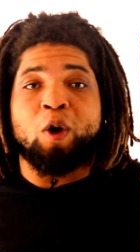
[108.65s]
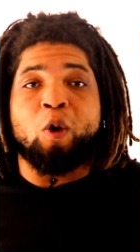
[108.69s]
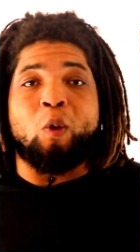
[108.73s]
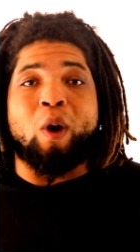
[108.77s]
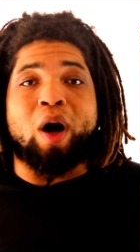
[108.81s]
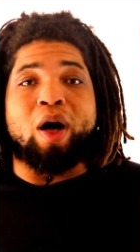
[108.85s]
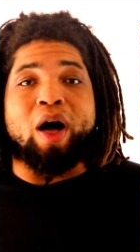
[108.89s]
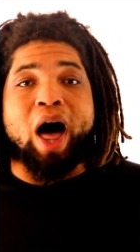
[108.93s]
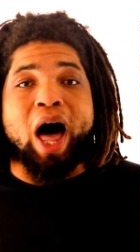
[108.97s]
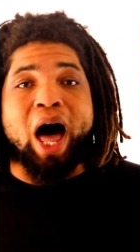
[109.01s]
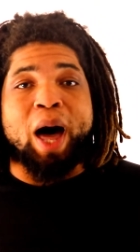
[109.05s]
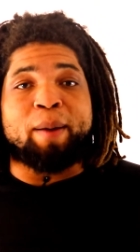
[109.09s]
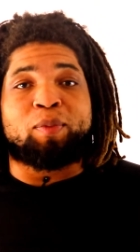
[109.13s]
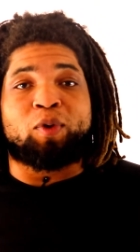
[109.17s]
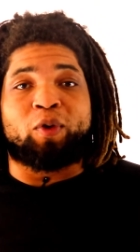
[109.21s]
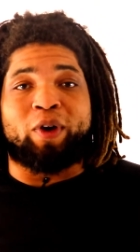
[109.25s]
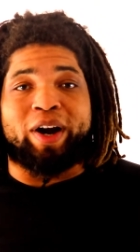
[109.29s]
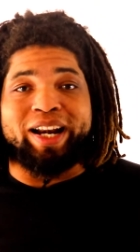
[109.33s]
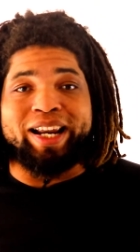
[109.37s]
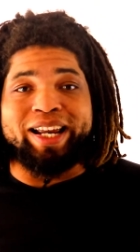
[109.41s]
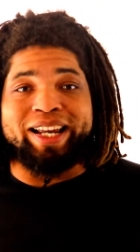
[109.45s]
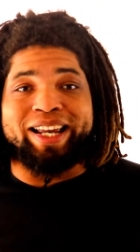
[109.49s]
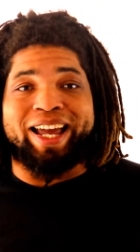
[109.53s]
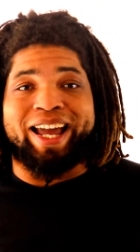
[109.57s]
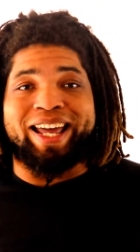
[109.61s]
while
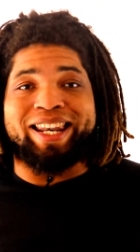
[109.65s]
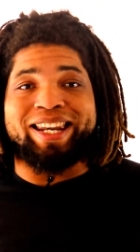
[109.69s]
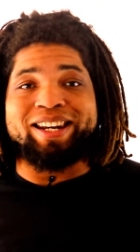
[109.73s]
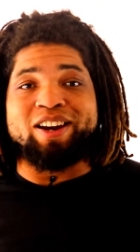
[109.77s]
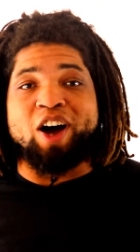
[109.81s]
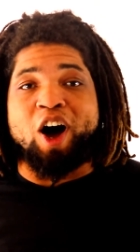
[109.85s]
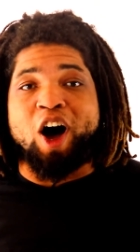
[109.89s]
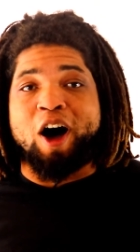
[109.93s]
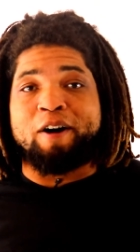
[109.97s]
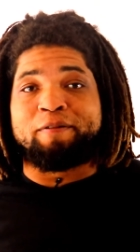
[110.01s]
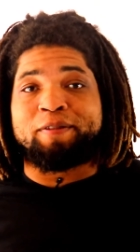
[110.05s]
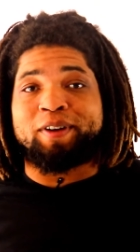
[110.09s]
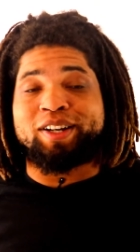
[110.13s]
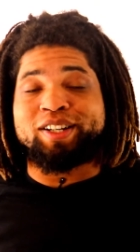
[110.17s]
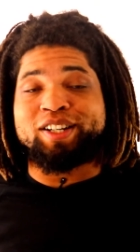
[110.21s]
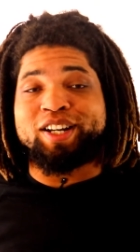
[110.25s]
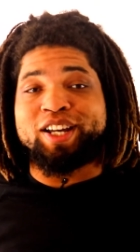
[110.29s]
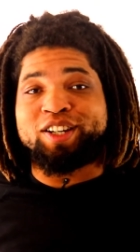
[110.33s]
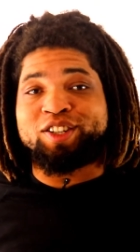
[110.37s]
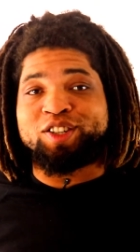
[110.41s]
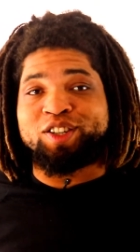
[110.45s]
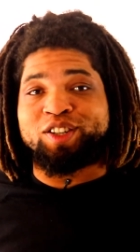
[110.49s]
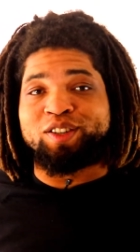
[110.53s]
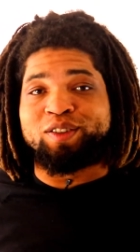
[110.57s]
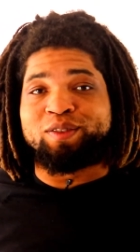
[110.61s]
operating in an off
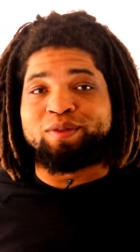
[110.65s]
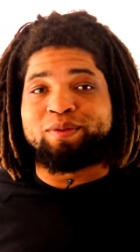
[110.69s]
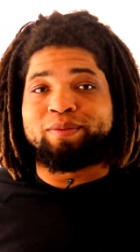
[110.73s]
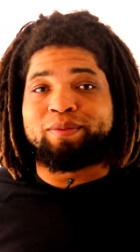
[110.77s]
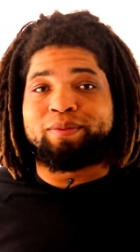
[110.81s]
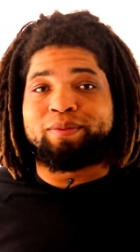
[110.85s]
condition.